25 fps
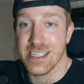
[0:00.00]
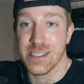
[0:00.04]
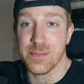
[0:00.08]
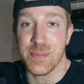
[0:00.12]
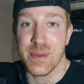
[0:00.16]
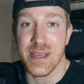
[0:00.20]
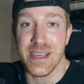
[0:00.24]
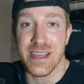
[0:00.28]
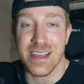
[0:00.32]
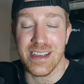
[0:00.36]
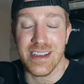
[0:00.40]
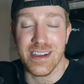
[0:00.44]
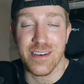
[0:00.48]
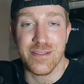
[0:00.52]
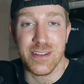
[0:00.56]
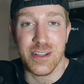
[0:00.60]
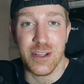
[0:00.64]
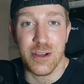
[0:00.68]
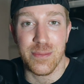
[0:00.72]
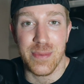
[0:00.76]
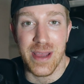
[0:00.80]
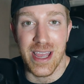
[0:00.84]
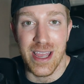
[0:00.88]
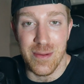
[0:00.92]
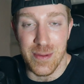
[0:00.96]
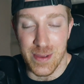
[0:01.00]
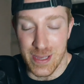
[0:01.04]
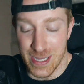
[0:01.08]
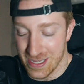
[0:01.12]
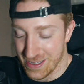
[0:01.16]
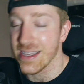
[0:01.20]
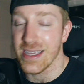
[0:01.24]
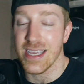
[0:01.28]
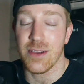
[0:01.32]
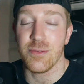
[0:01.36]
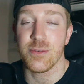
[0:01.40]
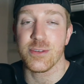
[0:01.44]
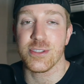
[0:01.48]
Speaking of Lil Baby,
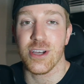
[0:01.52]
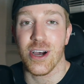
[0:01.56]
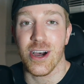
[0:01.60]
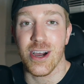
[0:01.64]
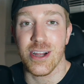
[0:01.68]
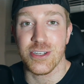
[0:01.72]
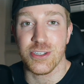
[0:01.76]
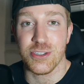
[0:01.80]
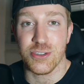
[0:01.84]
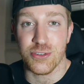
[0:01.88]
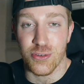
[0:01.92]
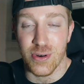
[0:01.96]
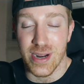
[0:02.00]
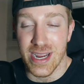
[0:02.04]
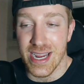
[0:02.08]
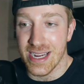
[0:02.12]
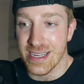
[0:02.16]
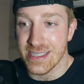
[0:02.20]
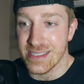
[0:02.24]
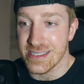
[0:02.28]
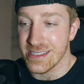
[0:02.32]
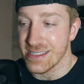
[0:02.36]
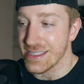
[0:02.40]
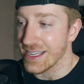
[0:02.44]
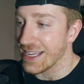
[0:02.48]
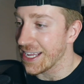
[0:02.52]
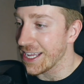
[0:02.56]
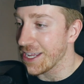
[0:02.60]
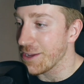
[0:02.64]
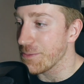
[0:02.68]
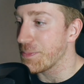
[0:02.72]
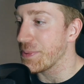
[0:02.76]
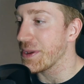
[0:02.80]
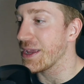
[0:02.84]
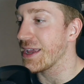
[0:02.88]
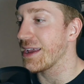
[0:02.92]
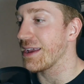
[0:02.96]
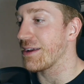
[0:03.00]
he was on Drake's
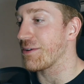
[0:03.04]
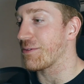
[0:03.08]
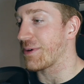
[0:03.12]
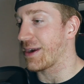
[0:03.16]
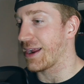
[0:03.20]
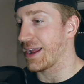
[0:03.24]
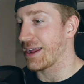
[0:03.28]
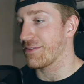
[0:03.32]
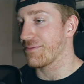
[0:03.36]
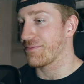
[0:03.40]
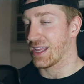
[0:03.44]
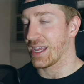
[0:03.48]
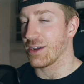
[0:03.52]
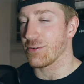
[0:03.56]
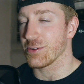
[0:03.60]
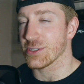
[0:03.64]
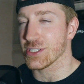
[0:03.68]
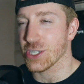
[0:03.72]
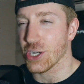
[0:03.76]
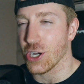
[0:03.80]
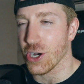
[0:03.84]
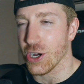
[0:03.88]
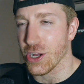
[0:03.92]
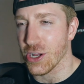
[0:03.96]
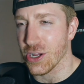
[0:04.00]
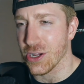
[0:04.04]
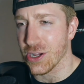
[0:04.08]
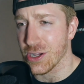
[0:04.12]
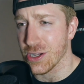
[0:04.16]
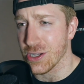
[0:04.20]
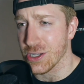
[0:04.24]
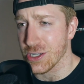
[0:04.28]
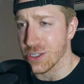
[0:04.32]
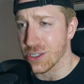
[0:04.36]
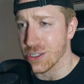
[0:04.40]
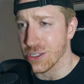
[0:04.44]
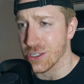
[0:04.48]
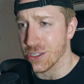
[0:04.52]
EP, right? It was
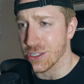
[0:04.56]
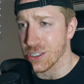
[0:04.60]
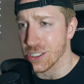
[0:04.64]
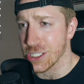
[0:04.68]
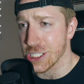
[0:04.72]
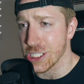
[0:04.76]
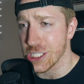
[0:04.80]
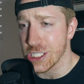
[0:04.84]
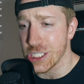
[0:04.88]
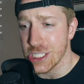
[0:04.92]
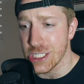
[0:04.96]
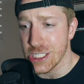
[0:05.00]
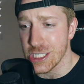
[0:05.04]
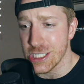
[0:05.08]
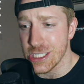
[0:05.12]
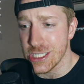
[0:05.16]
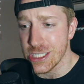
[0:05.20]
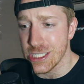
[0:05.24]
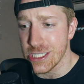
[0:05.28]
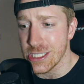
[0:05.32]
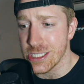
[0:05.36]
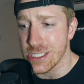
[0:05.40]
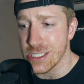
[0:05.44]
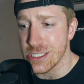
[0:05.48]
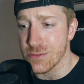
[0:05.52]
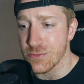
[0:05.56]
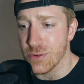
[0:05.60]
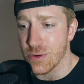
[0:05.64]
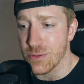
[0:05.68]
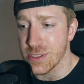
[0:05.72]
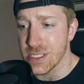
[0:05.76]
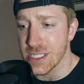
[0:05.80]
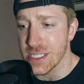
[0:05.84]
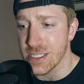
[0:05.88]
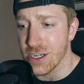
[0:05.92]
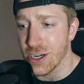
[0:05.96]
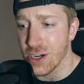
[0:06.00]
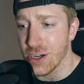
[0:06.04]
called, what
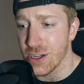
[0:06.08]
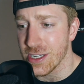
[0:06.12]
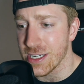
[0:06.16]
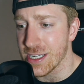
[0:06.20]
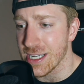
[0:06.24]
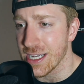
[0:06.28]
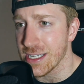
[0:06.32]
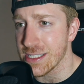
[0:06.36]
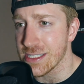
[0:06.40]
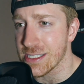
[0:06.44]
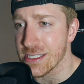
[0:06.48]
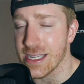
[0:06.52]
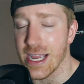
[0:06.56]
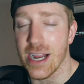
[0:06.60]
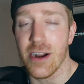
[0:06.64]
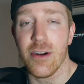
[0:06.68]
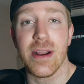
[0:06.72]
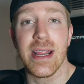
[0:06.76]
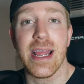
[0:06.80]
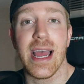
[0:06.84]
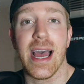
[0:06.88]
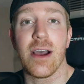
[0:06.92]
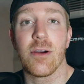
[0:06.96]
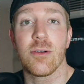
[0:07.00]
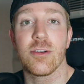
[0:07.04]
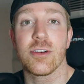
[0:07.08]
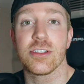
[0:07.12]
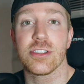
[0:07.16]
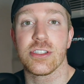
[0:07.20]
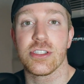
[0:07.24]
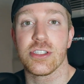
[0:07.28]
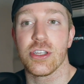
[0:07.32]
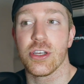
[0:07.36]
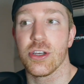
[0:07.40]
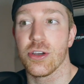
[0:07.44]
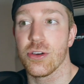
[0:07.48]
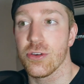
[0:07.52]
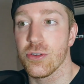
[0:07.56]
was it called again? Scary Hours
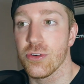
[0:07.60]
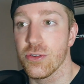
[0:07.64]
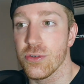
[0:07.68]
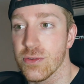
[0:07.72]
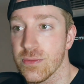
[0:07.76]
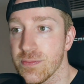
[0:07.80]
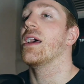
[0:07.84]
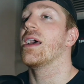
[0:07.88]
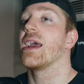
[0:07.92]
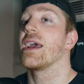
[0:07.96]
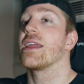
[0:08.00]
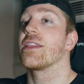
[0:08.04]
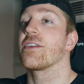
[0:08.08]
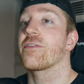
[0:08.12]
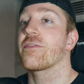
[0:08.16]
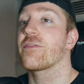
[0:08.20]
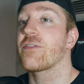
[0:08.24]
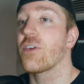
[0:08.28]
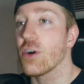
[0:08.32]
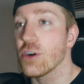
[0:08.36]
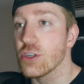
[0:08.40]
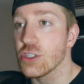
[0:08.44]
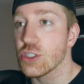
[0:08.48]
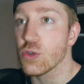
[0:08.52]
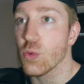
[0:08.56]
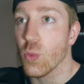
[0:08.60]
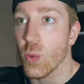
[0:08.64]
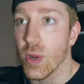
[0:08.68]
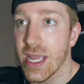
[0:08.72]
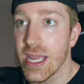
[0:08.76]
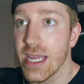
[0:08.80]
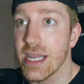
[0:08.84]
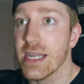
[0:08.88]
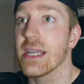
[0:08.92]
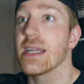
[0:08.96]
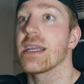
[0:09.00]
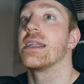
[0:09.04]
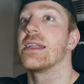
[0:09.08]
2. In the first
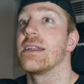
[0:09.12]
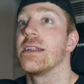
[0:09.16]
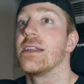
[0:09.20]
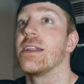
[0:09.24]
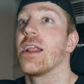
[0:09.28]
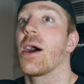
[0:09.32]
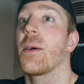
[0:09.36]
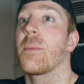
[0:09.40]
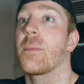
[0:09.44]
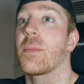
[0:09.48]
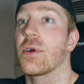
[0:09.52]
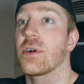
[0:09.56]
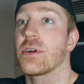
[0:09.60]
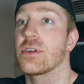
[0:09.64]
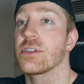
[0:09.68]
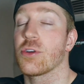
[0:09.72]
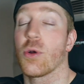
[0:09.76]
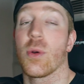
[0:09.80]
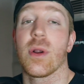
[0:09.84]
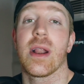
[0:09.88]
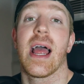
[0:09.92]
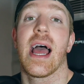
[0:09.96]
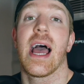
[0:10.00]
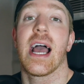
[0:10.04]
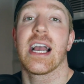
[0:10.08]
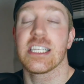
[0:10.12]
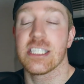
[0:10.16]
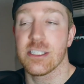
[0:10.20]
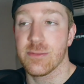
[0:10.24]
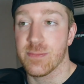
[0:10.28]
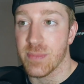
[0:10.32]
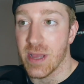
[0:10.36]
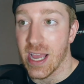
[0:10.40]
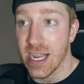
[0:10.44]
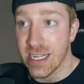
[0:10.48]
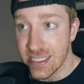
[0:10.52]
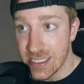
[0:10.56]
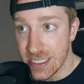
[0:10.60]
week, numbers or
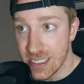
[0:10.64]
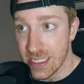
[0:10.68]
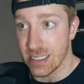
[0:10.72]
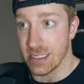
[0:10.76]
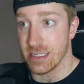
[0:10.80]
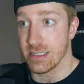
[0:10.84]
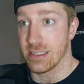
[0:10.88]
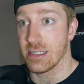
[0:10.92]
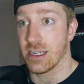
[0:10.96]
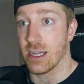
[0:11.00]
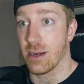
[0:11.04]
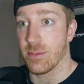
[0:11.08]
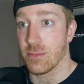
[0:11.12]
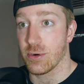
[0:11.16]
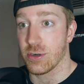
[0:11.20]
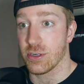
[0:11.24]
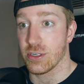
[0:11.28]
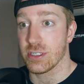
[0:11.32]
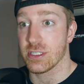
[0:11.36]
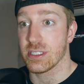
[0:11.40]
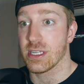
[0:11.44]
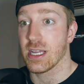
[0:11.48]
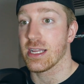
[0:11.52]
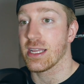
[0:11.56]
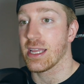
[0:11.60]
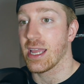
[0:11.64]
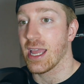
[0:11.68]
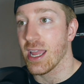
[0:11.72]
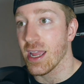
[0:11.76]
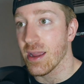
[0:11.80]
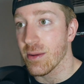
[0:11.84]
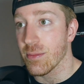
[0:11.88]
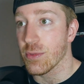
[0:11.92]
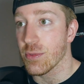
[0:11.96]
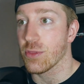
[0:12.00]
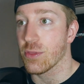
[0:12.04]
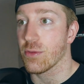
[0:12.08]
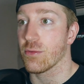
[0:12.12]
expected numbers
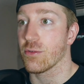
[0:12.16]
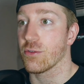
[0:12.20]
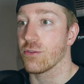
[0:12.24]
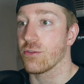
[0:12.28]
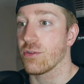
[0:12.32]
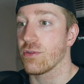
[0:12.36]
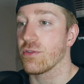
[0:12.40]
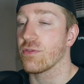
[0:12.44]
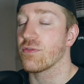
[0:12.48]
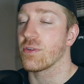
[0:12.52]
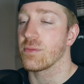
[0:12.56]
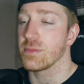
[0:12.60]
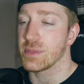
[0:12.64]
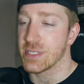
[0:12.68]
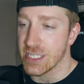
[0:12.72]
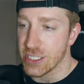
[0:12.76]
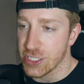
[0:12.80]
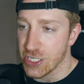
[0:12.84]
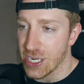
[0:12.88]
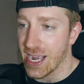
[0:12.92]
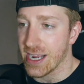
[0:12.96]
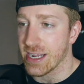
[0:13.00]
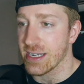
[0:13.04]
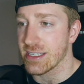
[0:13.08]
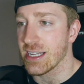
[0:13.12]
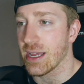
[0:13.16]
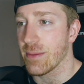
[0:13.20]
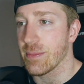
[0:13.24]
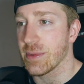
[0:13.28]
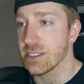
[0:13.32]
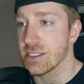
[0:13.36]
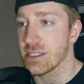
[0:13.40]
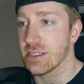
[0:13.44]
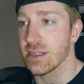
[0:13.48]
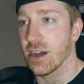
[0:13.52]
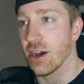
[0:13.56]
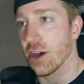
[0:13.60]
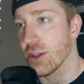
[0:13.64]
came through from DJ
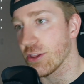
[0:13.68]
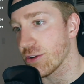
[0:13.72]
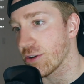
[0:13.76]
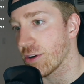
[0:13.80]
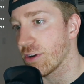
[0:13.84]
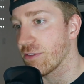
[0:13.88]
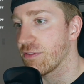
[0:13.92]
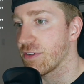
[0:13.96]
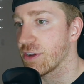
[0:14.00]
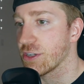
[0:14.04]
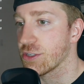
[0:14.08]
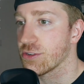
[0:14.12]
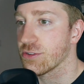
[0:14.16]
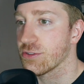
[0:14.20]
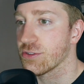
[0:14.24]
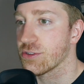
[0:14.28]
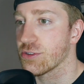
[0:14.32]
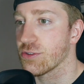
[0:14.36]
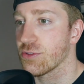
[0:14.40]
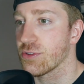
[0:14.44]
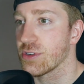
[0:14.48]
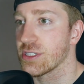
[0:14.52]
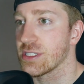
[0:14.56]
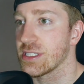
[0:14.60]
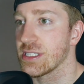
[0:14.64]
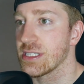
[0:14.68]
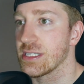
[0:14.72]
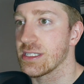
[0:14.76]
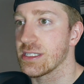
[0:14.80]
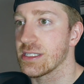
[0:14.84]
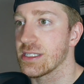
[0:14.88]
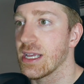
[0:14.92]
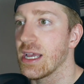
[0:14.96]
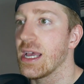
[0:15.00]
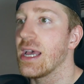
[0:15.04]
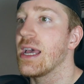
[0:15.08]
Akademiks and other official sources,